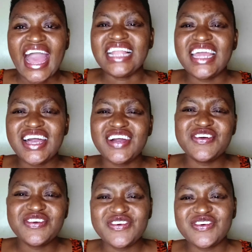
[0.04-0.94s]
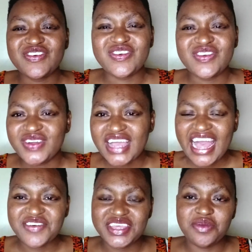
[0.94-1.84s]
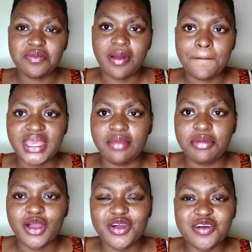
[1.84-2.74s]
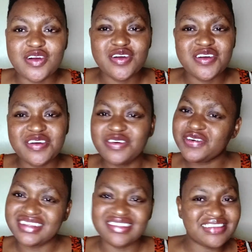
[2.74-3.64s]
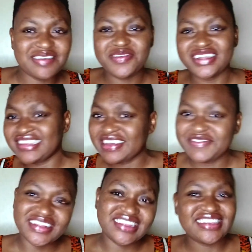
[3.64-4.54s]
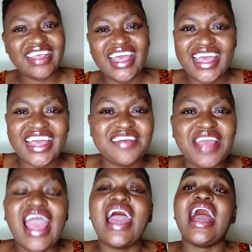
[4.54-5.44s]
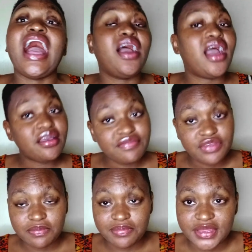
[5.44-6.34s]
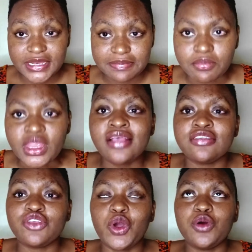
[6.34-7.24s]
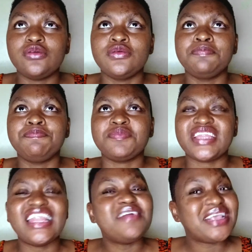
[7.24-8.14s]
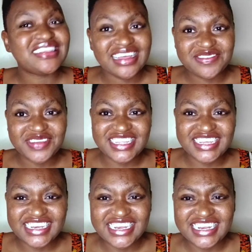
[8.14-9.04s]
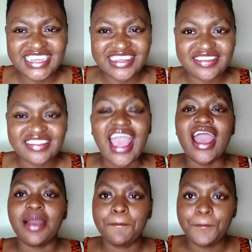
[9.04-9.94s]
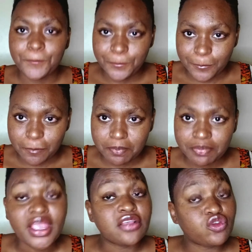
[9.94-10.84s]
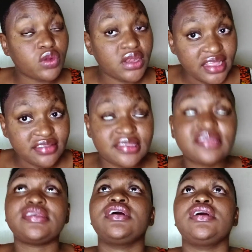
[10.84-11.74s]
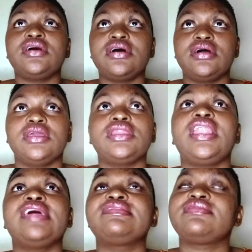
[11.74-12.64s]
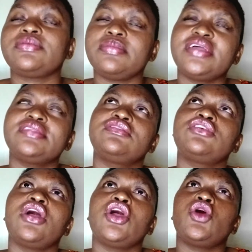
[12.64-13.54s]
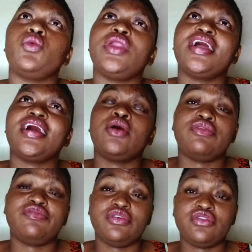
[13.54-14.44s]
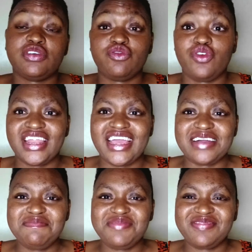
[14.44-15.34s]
Hello, how are you, my people? What's up, what's up, what's up? How have you been? So, um, let me start with good news. Mm-hmm. So, last uh, in the last three months, we our views have gone up.